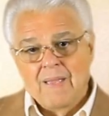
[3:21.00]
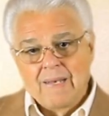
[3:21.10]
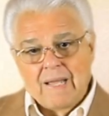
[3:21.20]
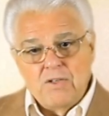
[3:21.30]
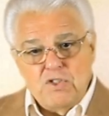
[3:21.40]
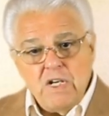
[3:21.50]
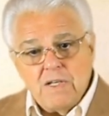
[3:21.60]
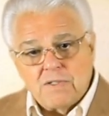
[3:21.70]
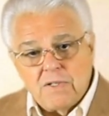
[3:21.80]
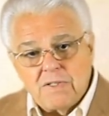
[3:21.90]
Now
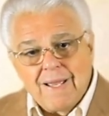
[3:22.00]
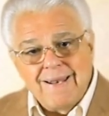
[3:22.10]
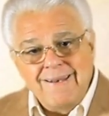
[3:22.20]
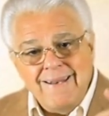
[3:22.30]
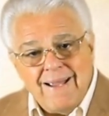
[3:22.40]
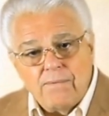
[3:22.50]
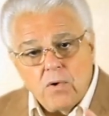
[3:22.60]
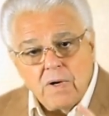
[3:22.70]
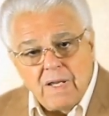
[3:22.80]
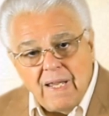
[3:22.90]
Jesus
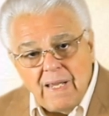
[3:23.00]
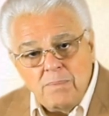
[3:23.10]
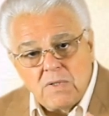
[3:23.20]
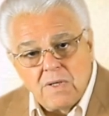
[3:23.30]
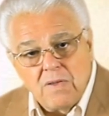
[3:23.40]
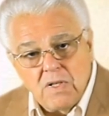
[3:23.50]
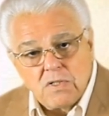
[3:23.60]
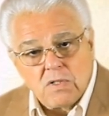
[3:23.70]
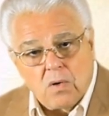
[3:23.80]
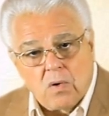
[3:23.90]
never came to
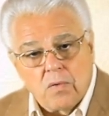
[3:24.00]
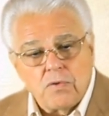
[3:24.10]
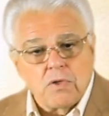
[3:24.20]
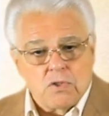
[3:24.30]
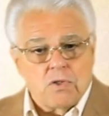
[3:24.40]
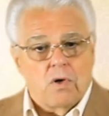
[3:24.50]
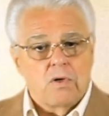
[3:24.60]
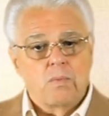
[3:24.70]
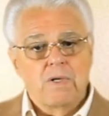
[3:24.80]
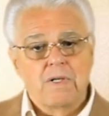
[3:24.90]
this earth to start a
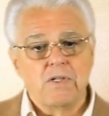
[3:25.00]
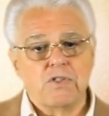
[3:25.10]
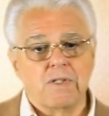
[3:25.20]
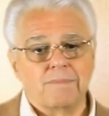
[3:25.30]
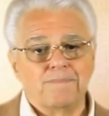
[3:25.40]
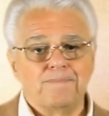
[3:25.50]
religion.